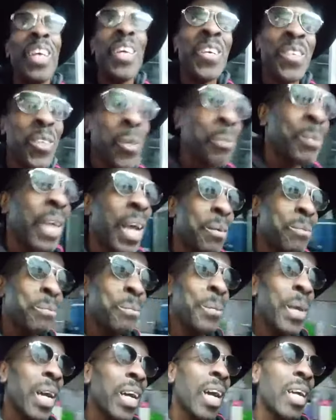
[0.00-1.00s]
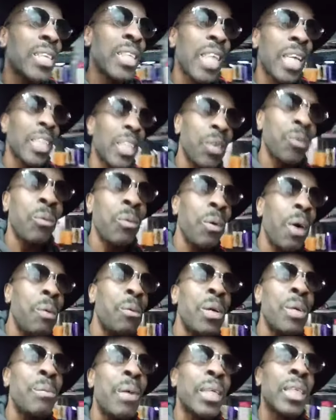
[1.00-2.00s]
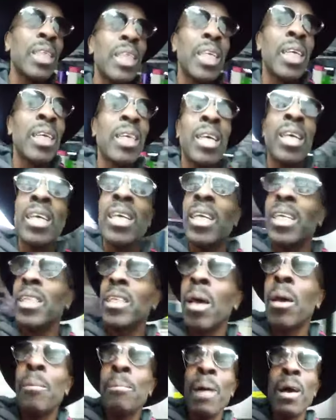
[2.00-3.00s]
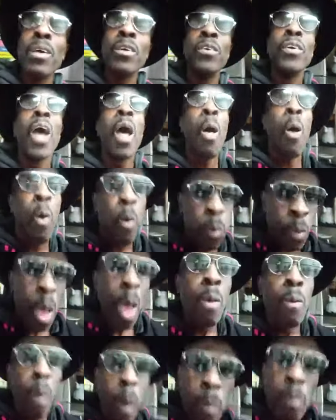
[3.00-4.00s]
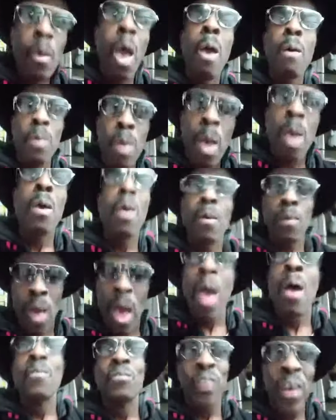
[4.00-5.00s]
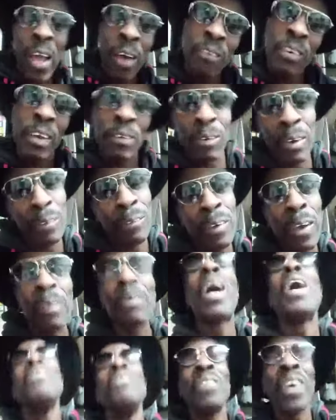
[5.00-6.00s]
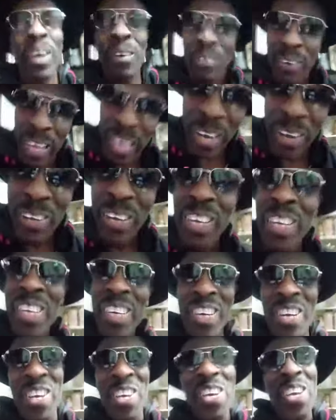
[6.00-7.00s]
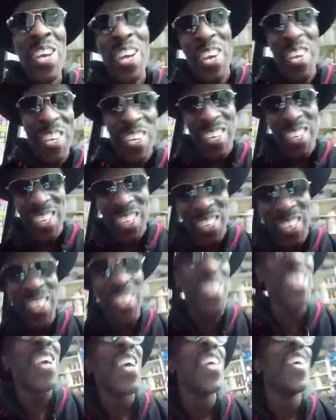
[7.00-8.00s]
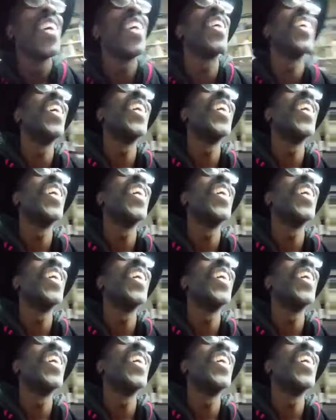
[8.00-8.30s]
So me a constant say, what am I say? He say, fire, fire, fire, fire, fire, fire, fire.